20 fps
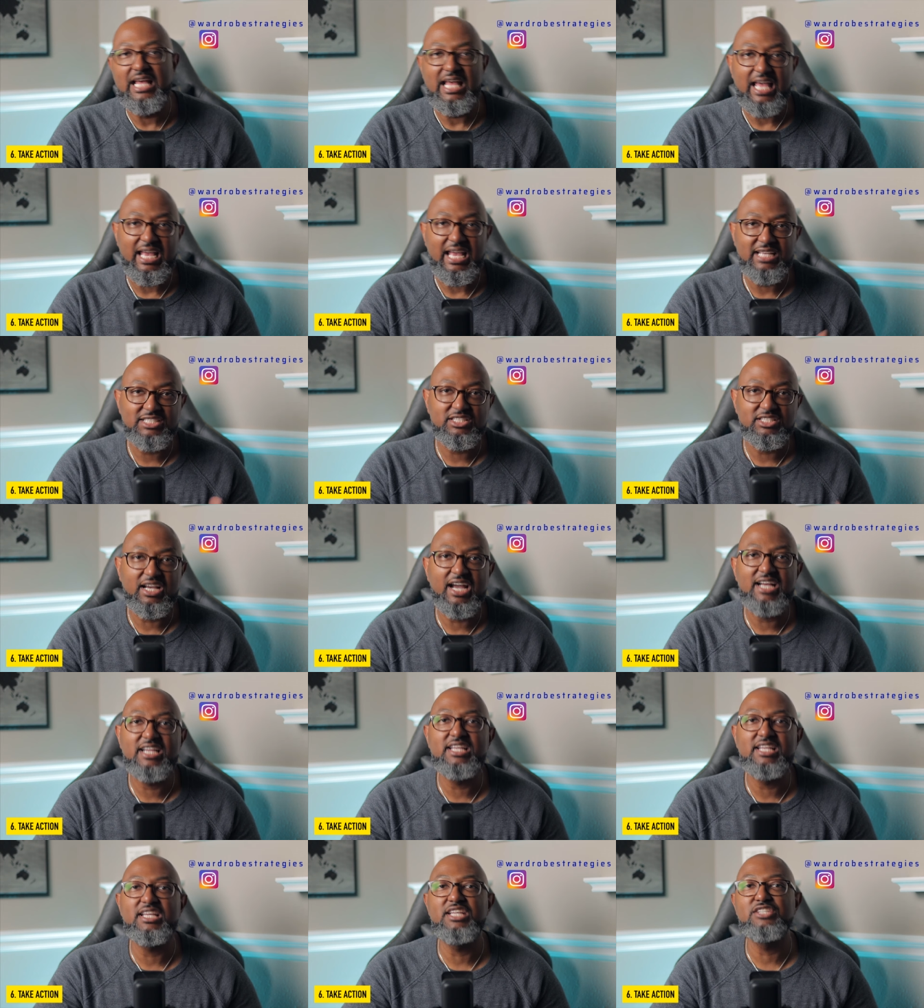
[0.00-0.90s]

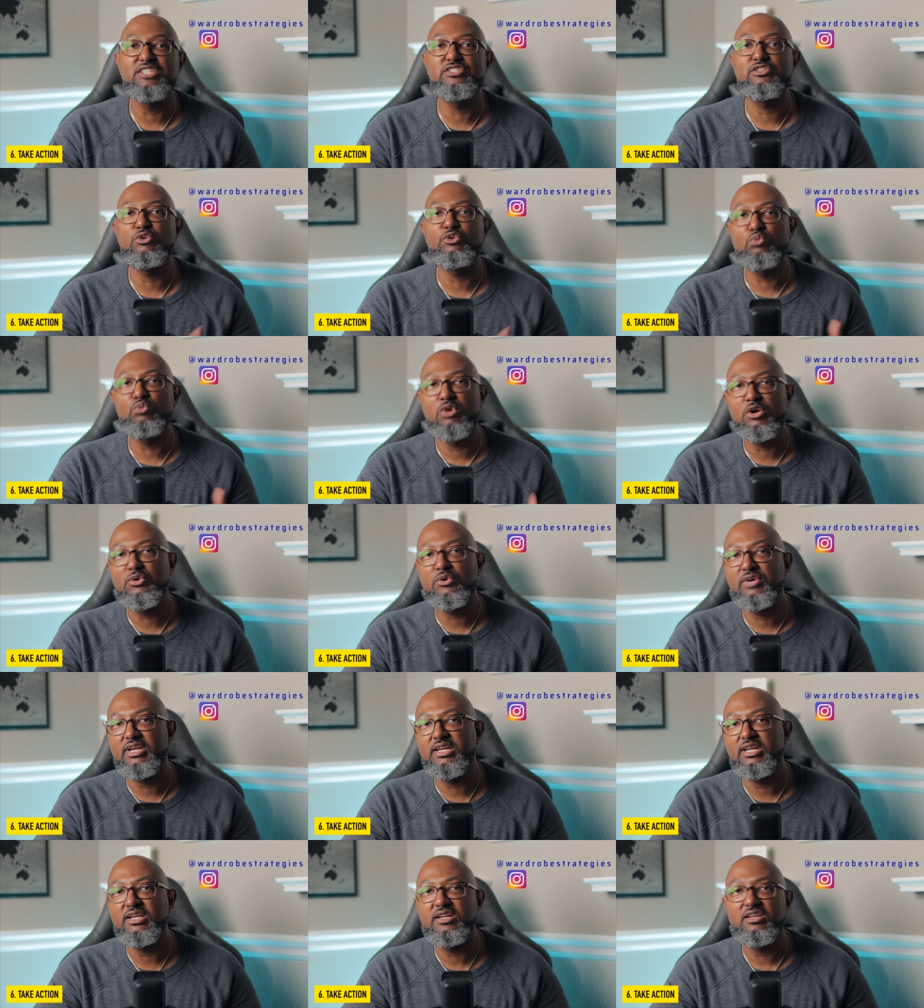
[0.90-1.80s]
Anxiety is the
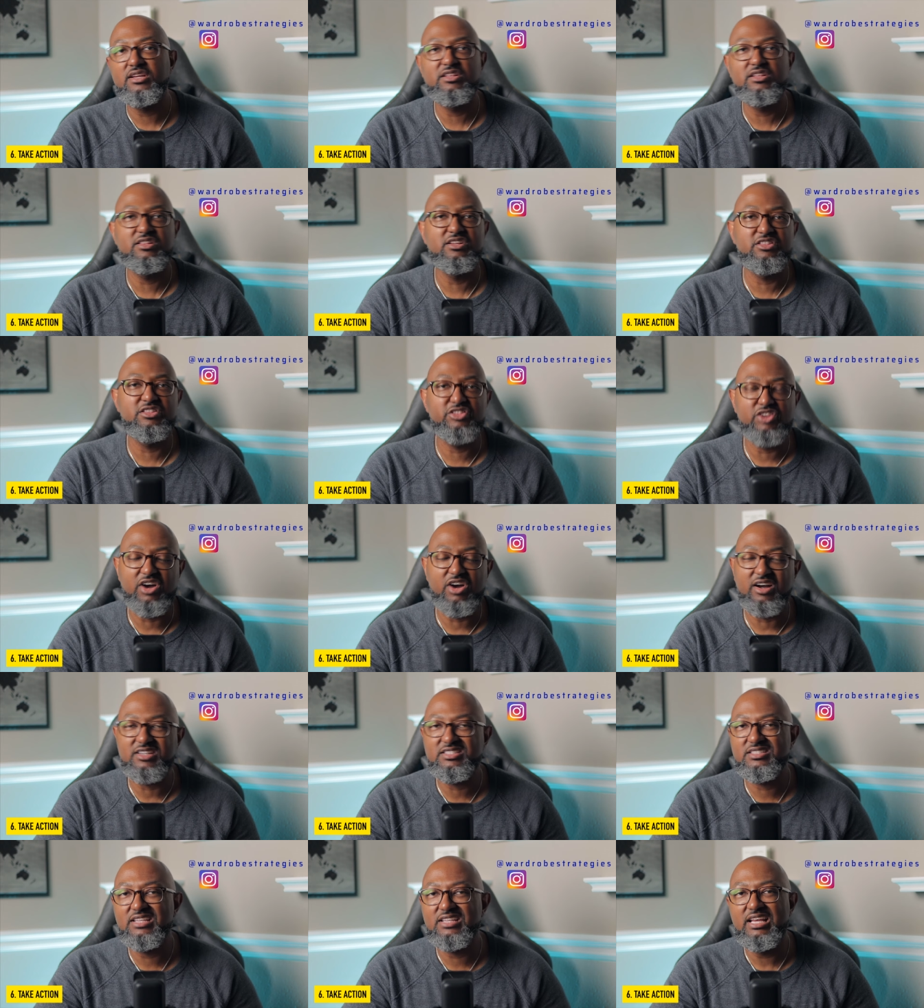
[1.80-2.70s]
worry, the
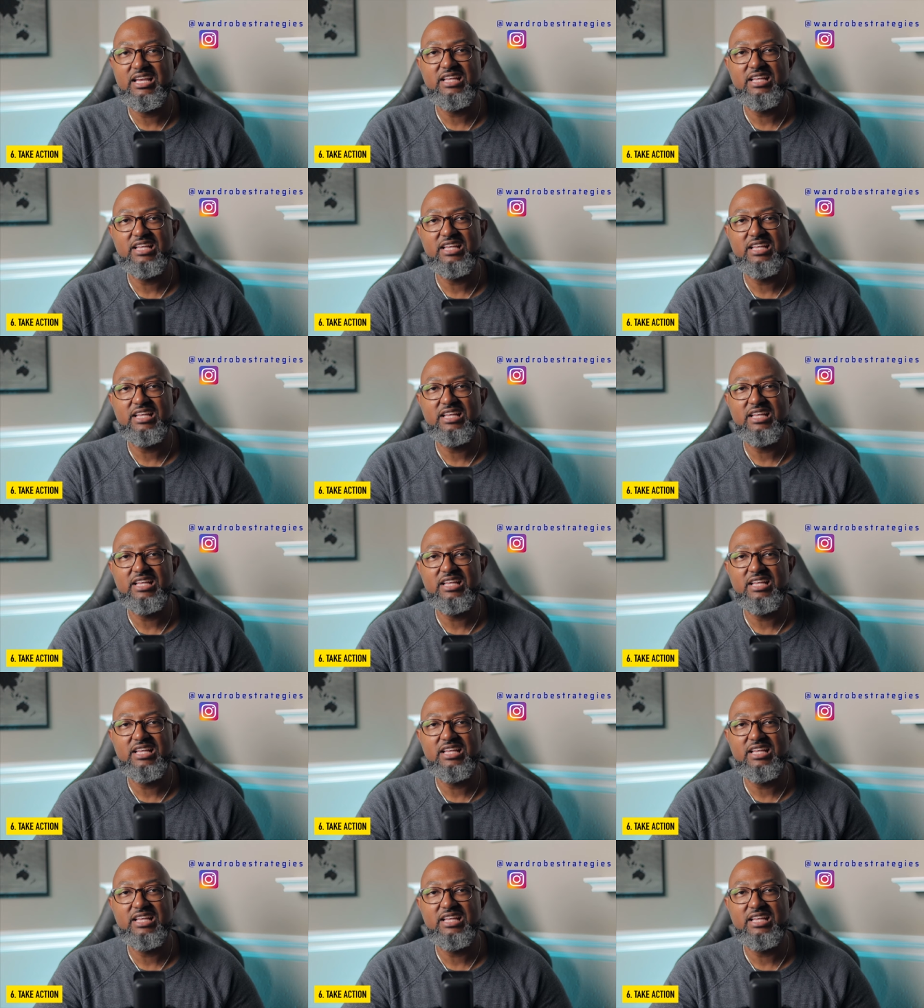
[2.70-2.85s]
thoughts,